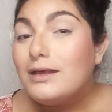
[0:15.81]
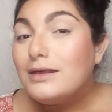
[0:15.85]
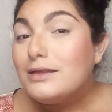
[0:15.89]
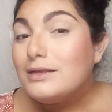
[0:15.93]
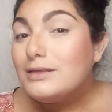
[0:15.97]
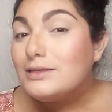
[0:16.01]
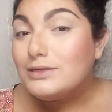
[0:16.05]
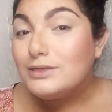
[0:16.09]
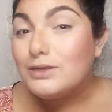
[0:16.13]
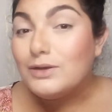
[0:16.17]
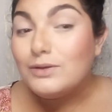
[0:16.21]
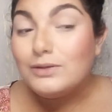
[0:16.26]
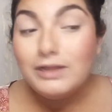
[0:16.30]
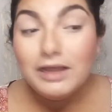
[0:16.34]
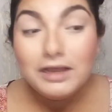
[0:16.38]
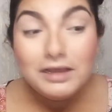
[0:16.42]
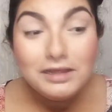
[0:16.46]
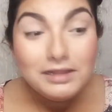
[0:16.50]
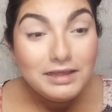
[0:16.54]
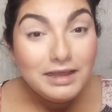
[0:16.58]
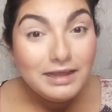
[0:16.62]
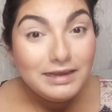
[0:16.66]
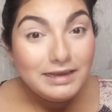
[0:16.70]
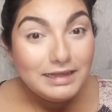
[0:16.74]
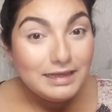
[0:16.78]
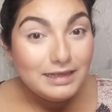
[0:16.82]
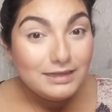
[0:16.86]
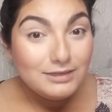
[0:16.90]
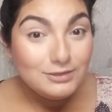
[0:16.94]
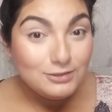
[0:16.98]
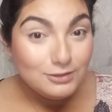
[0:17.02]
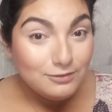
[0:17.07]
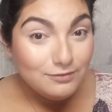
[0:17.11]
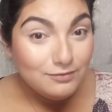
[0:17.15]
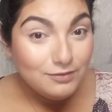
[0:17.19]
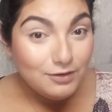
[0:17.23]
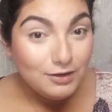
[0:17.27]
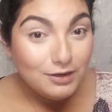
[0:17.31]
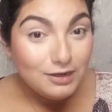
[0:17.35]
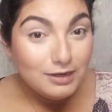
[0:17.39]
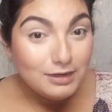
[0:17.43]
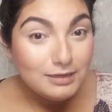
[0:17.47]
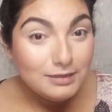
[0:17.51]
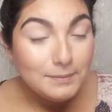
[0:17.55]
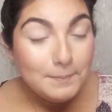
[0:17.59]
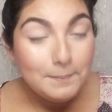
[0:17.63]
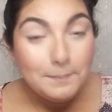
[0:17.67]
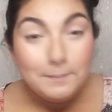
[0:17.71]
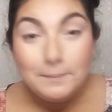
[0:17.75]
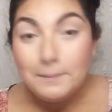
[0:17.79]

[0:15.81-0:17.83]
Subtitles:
So luckily I didn't get too far.